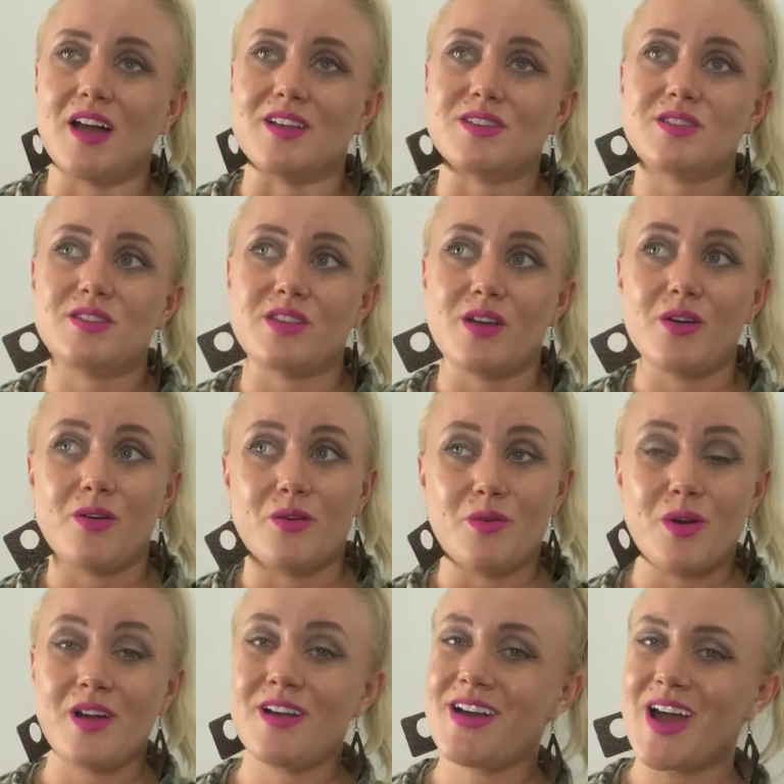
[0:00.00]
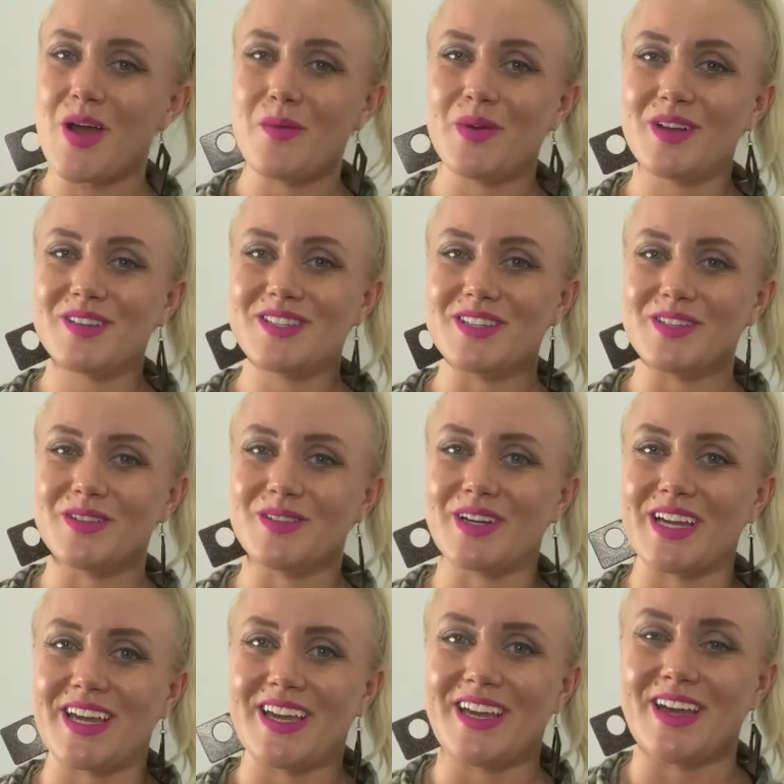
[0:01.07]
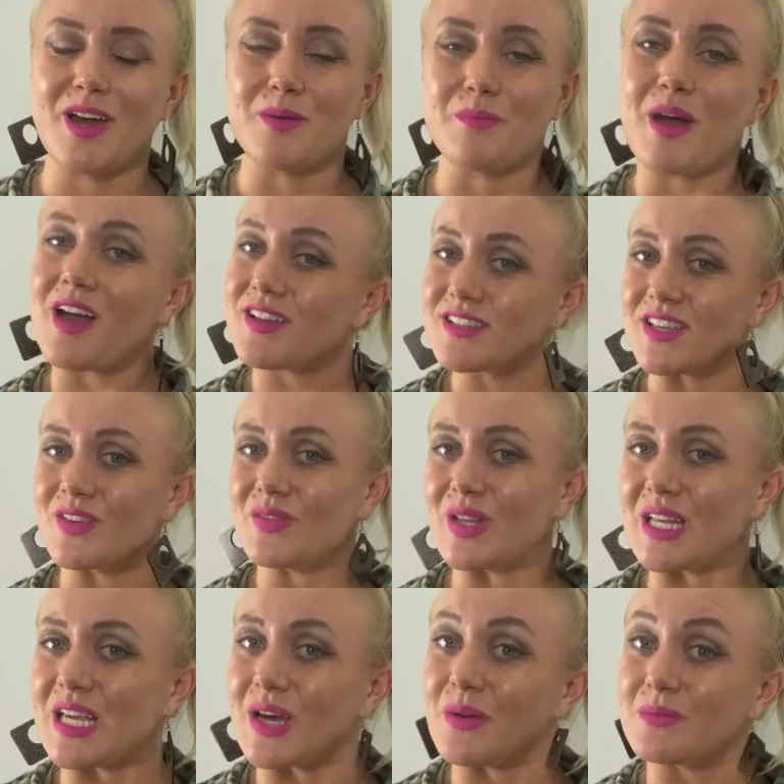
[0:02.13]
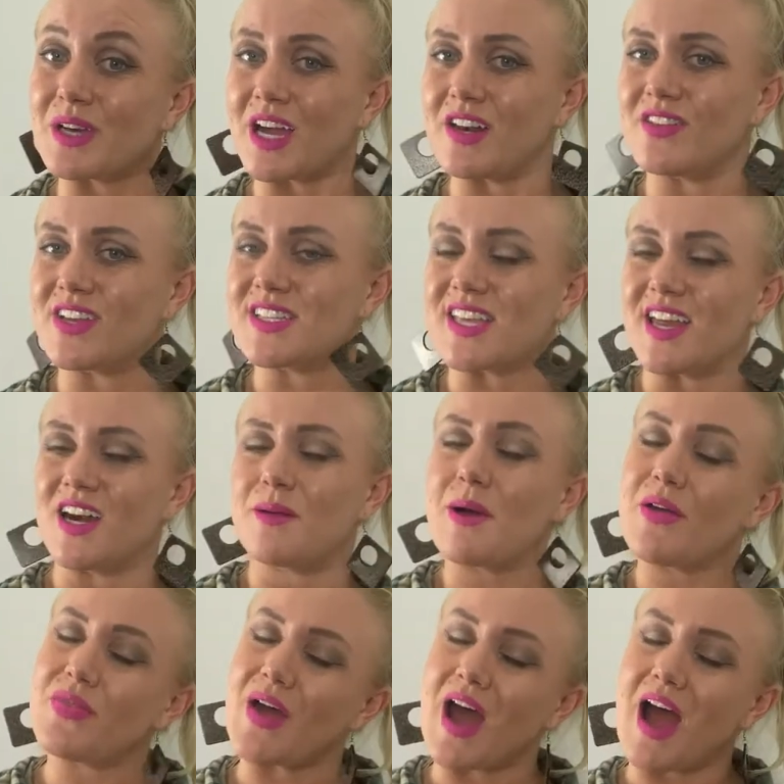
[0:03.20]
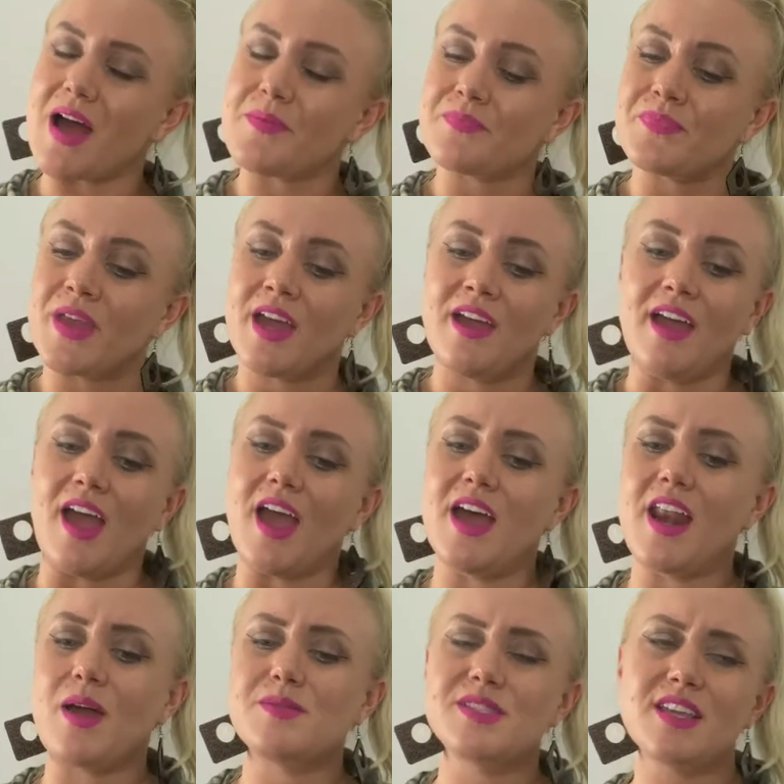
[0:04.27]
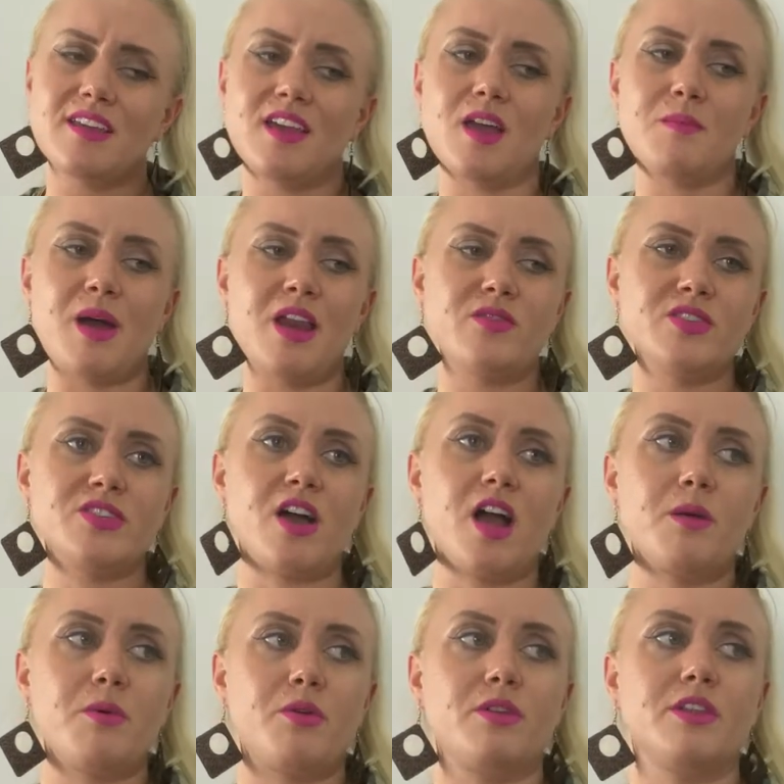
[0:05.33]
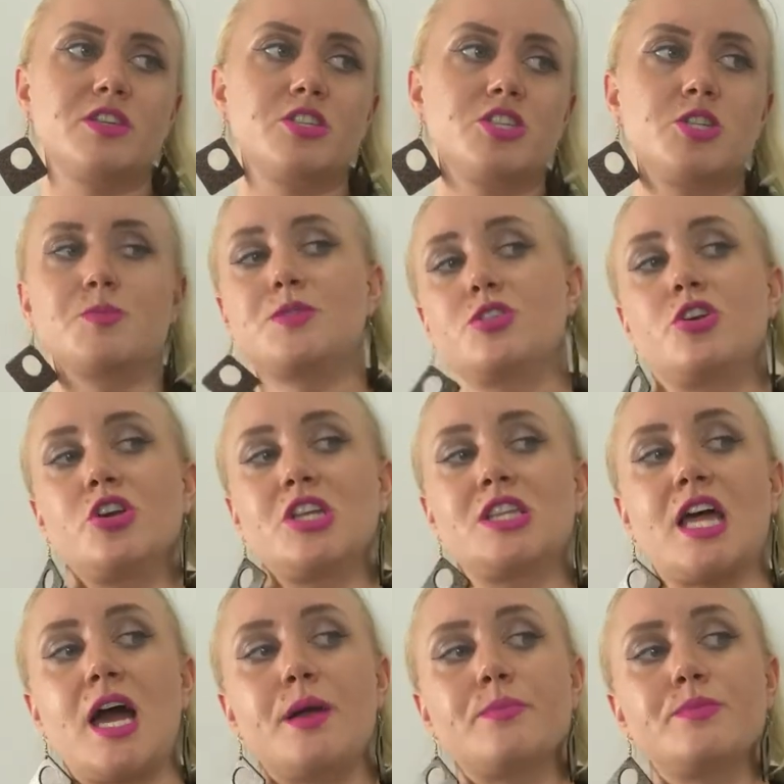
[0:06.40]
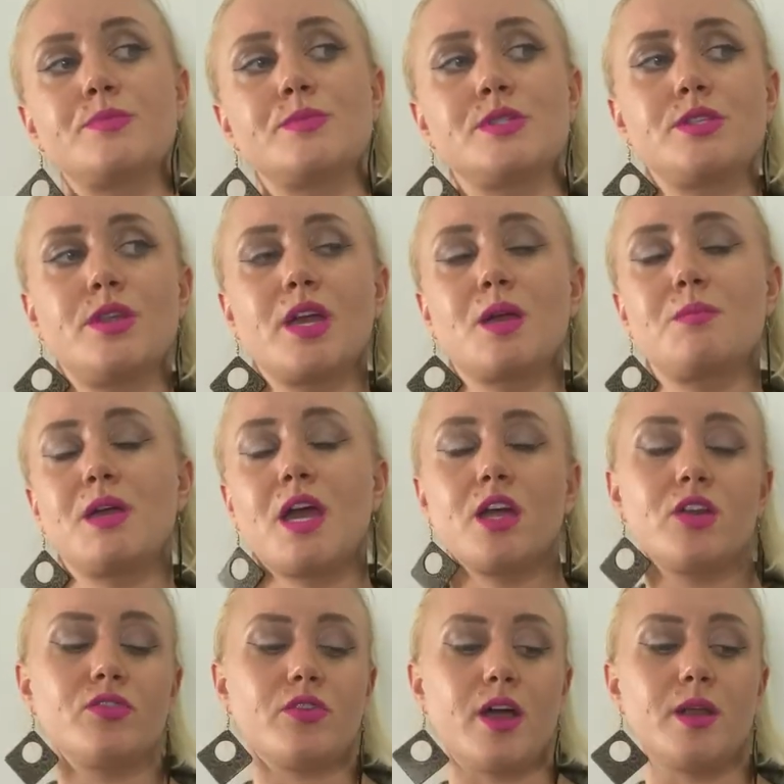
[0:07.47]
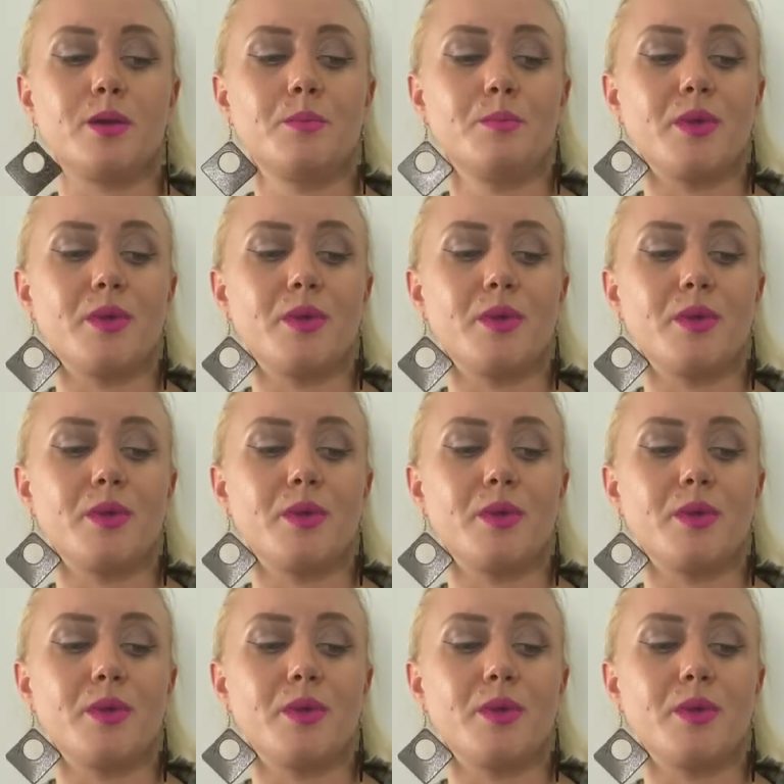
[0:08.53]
So I will do a unboxing video. I'm kind of excited about that. And I was thinking I might even talk about relationships during that. So that could be kind of fun.